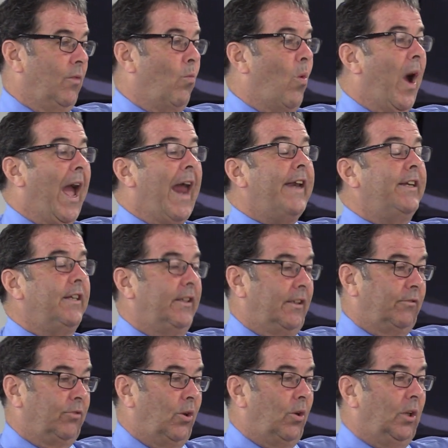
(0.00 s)

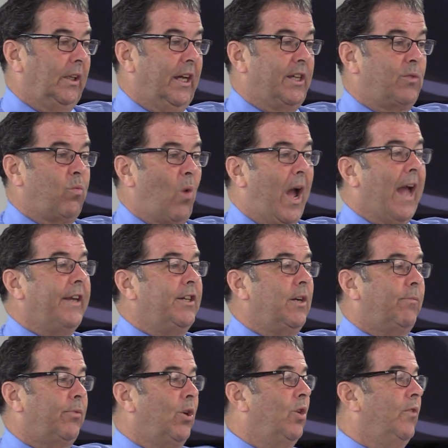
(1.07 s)
The rule is when you're
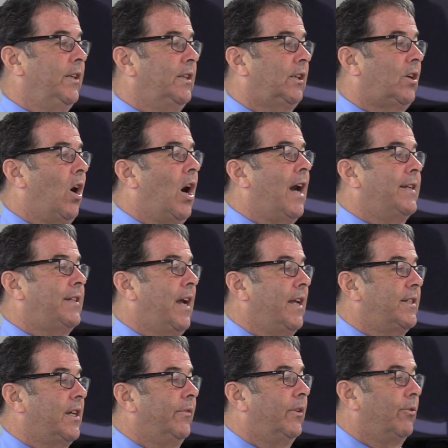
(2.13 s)
proving the
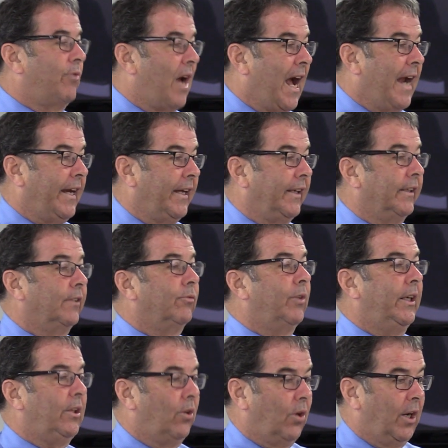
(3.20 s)
contents of a writing,
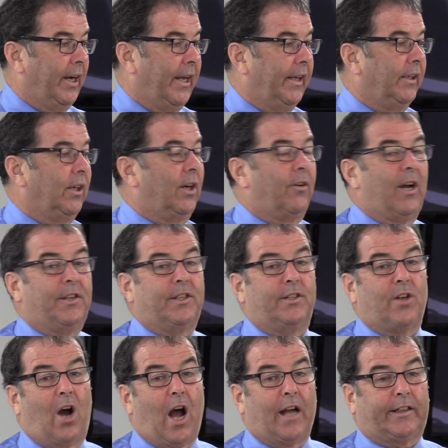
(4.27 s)
recording, or other
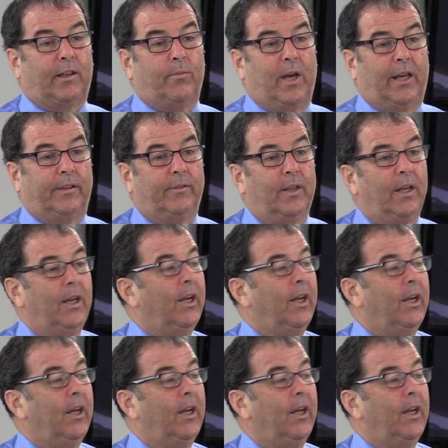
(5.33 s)
document,